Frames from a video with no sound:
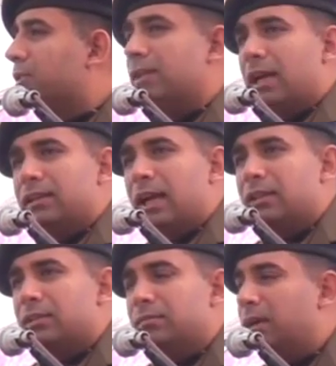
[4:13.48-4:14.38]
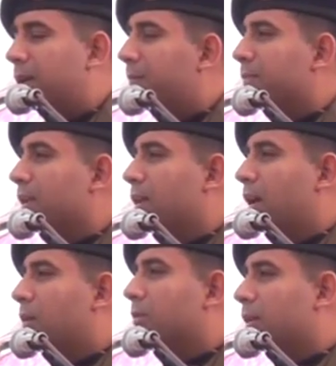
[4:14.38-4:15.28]
so that, that's my
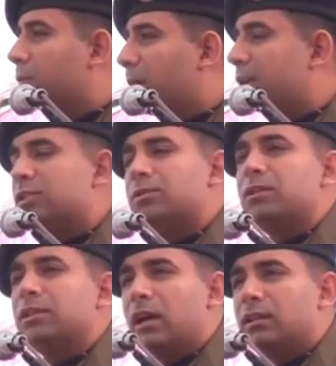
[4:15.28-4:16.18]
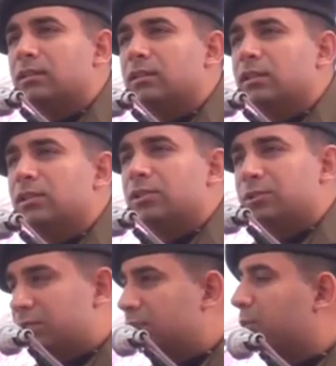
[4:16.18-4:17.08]
humble advice to the young
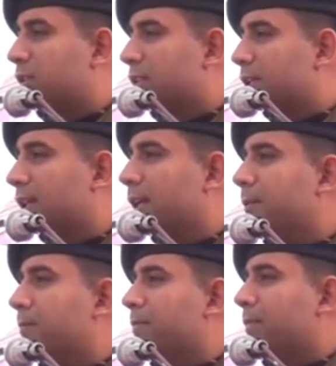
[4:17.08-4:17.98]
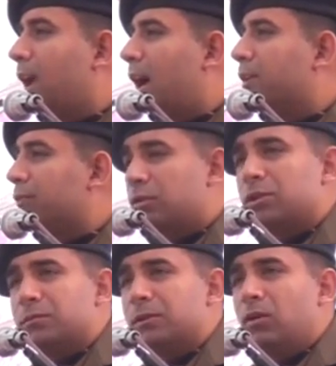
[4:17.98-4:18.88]
students who are sitting here. And of
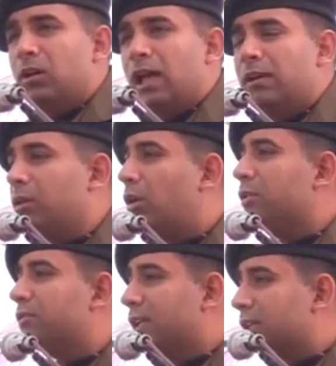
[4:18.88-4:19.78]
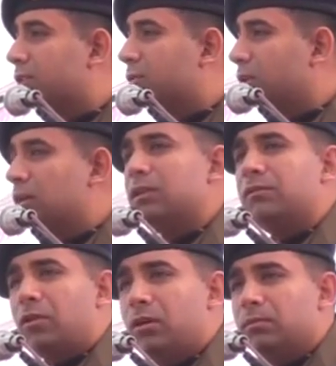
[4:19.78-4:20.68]
course, we all have a lot of things to
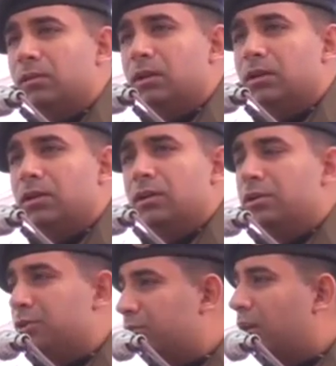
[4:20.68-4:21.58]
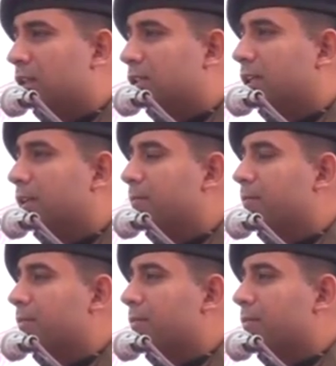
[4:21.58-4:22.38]
learn from uh, Yuvraj Singh.